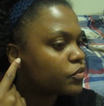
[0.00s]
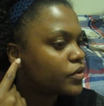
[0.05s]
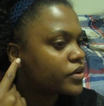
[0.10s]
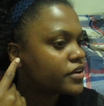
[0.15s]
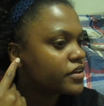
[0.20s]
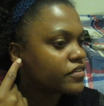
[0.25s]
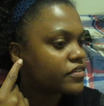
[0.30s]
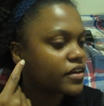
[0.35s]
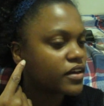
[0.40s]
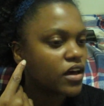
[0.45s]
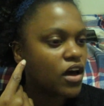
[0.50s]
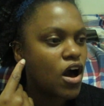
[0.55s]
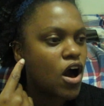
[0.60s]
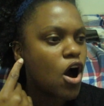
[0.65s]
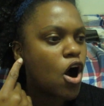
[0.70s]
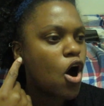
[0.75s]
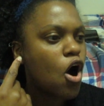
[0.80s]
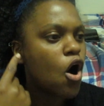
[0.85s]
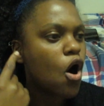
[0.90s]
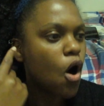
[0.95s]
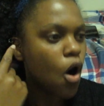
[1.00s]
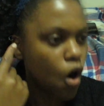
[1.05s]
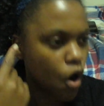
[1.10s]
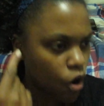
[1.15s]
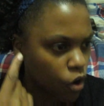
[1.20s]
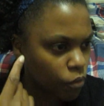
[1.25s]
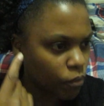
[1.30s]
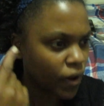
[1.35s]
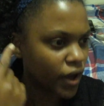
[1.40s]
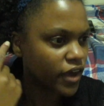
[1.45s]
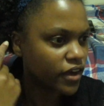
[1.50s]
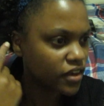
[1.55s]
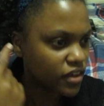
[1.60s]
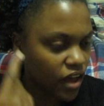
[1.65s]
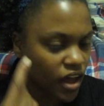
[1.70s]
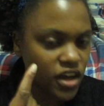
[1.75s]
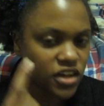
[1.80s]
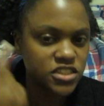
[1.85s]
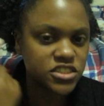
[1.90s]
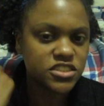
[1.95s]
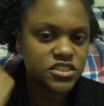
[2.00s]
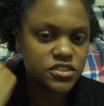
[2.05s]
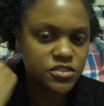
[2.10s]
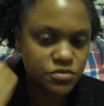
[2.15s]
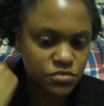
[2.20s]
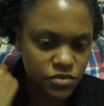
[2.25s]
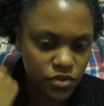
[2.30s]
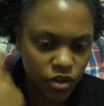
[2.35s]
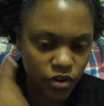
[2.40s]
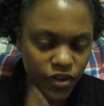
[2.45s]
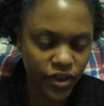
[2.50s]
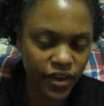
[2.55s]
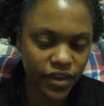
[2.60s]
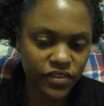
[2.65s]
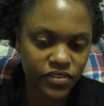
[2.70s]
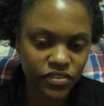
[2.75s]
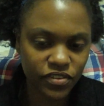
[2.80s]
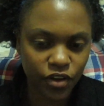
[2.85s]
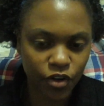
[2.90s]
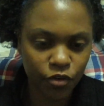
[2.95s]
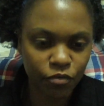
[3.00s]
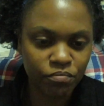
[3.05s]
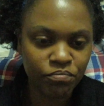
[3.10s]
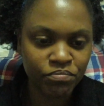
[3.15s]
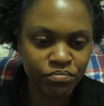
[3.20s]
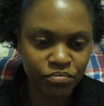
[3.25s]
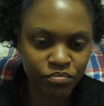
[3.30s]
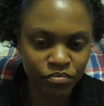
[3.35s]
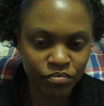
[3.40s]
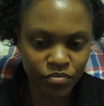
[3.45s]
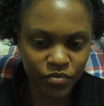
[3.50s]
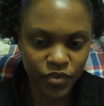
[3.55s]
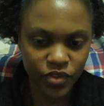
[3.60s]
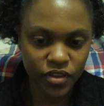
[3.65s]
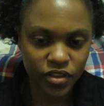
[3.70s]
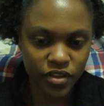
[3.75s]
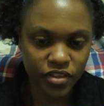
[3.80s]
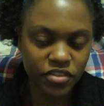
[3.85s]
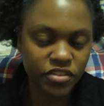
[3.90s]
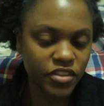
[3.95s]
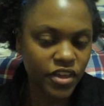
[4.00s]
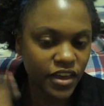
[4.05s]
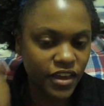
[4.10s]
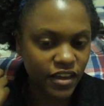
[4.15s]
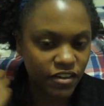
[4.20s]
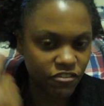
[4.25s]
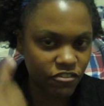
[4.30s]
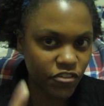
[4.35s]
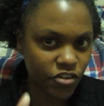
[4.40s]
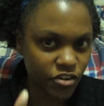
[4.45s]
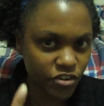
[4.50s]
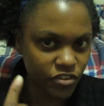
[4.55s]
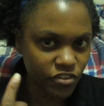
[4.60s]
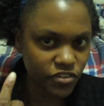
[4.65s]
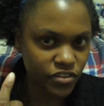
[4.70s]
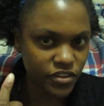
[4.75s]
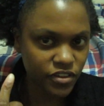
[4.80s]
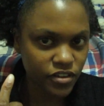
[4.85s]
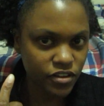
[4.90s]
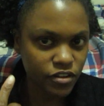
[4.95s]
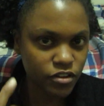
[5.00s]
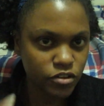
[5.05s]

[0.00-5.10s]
which one? Yeah, this one. I was like, oh my gosh. It's, okay, so at